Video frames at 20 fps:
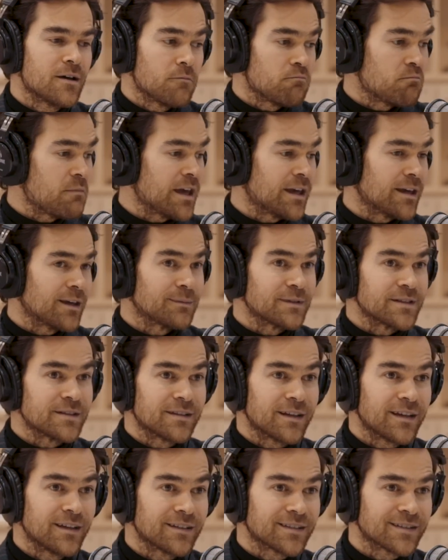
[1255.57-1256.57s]
making
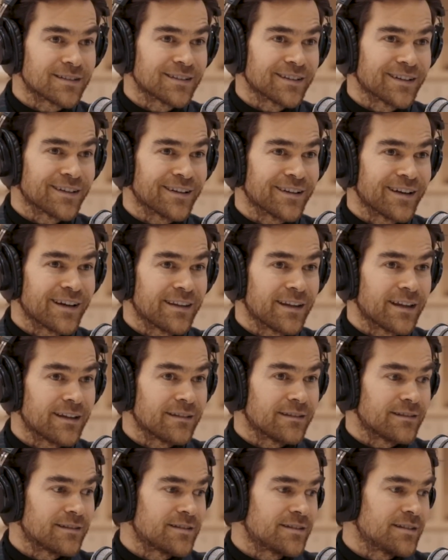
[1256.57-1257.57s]
mistakes and
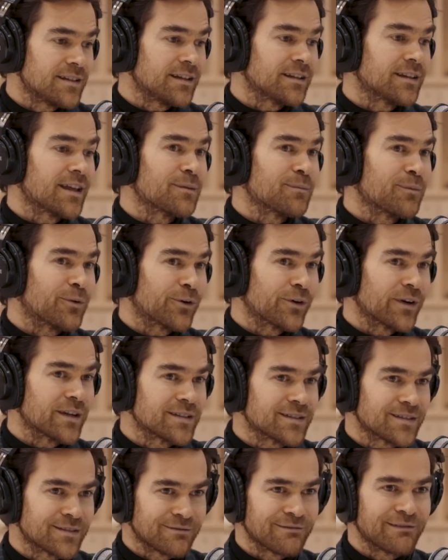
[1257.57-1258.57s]
then seeing that more
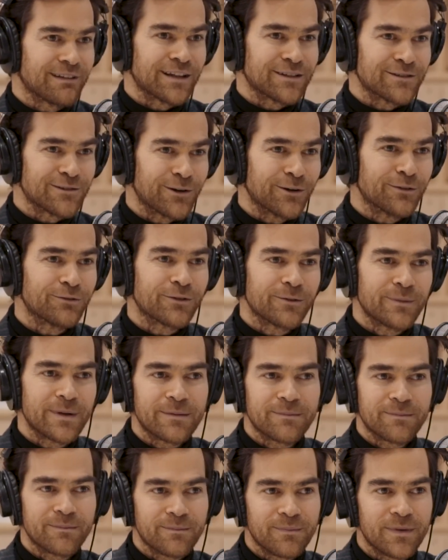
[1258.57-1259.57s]
as let's learn from it,
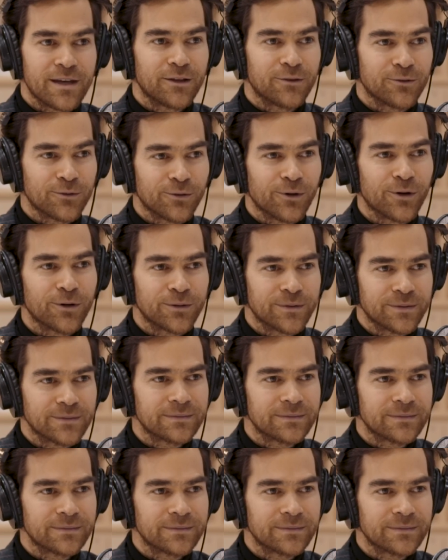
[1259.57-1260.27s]
make you grow.